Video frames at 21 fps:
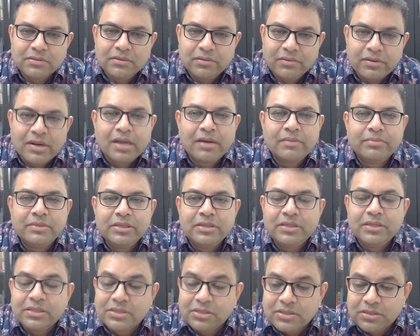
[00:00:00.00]
realm,
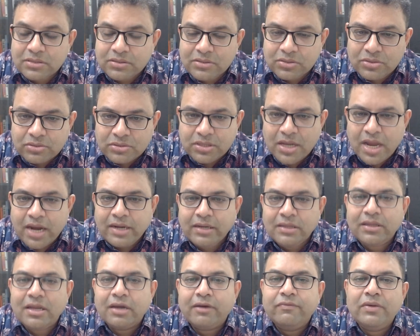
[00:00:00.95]
in this
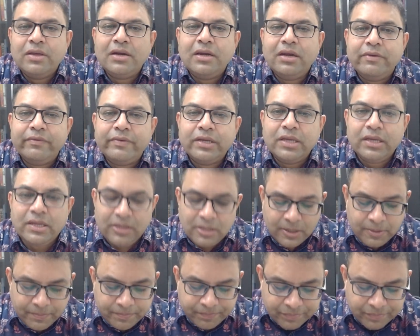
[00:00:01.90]
society that we are living in.